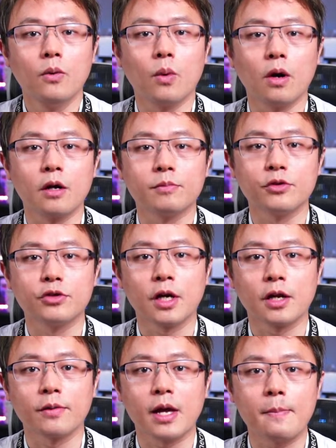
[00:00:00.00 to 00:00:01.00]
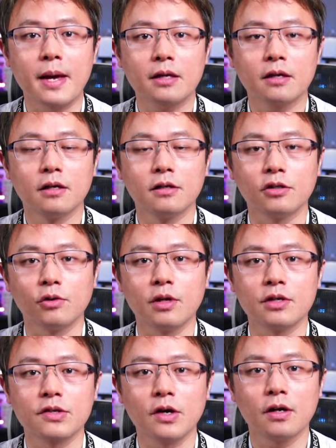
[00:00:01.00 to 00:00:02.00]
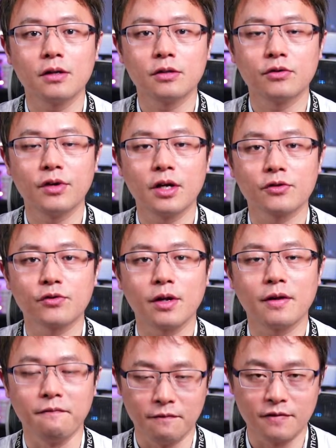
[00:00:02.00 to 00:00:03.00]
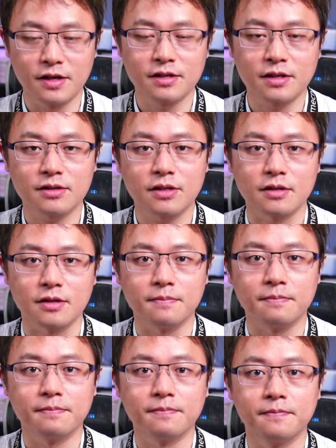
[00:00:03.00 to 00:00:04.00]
Welcome to Channel AMEC, your insight to the Australian visa system.